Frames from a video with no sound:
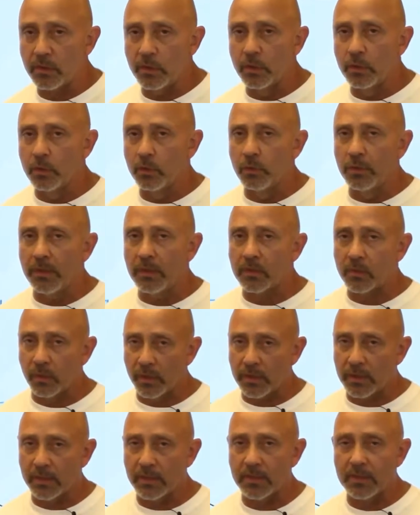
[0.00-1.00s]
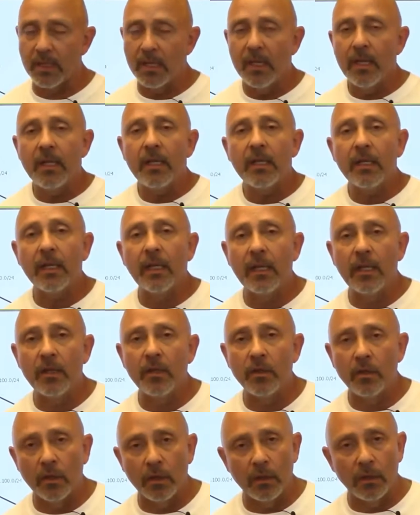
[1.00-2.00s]
You do need switches
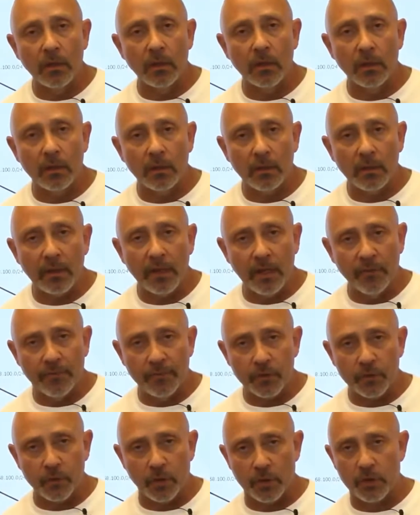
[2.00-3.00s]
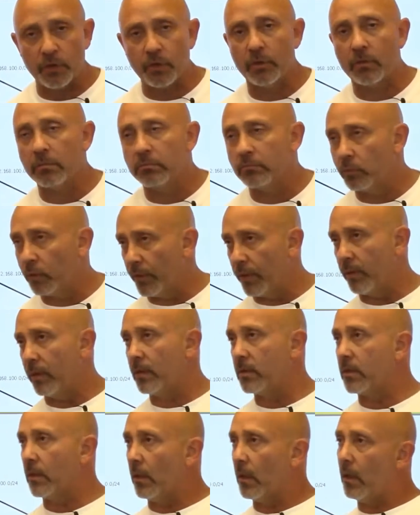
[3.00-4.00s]
in your infrastructure, whether
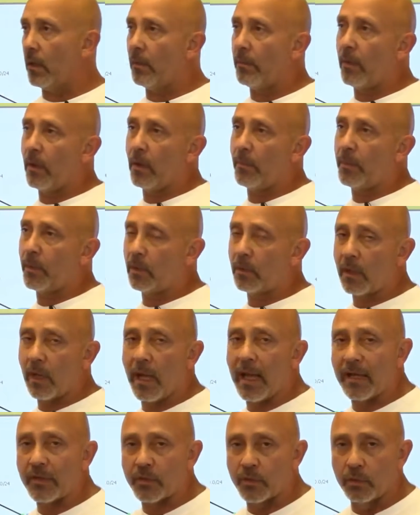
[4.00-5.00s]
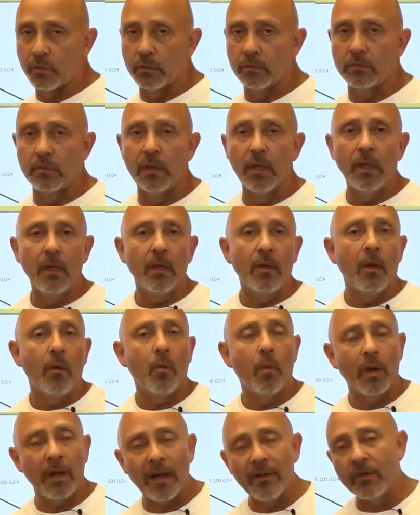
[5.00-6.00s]
it's per classroom,
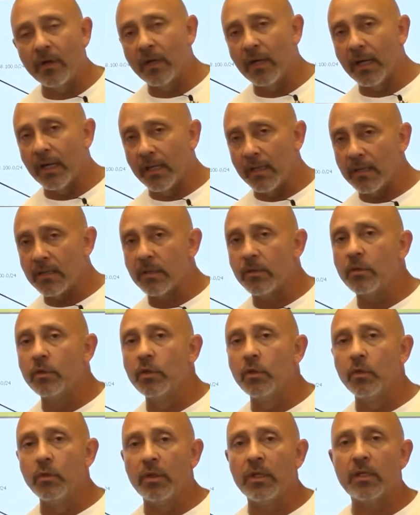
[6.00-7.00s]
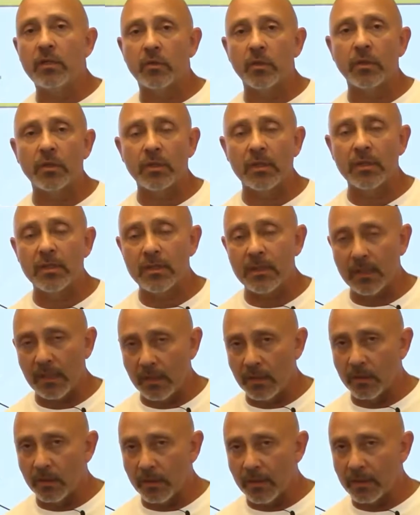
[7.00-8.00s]
whatever it is, you need switches
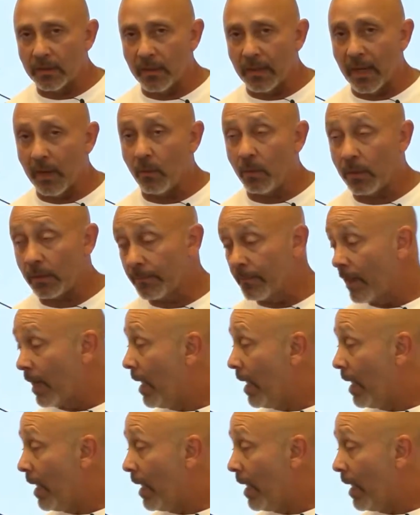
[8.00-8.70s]
in your internetwork.